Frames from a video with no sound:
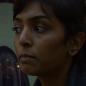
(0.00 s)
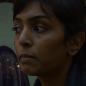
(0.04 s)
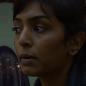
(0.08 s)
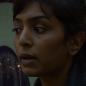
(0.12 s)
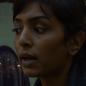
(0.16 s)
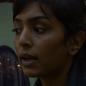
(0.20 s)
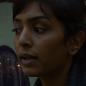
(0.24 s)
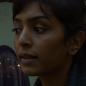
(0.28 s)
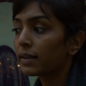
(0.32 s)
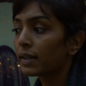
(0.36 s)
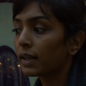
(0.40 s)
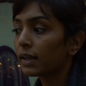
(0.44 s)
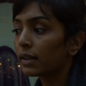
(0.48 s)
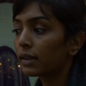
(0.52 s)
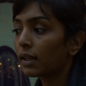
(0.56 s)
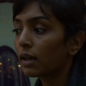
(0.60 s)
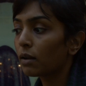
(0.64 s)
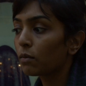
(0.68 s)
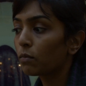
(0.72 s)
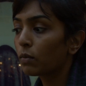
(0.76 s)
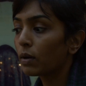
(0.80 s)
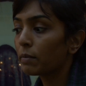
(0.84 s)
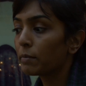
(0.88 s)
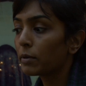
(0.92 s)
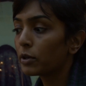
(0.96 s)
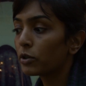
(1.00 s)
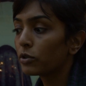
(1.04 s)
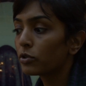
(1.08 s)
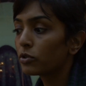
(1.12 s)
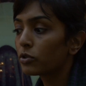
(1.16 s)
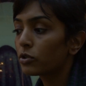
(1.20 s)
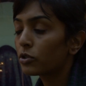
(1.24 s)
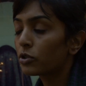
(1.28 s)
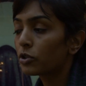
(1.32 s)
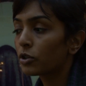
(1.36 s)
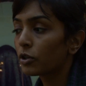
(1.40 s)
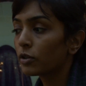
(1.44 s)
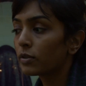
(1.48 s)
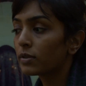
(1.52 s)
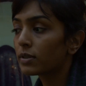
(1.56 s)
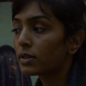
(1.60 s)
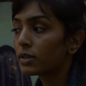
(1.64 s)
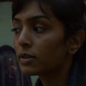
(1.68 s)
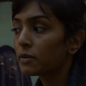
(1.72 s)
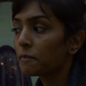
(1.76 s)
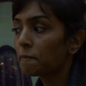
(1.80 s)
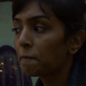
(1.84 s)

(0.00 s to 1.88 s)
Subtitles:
but I think that women should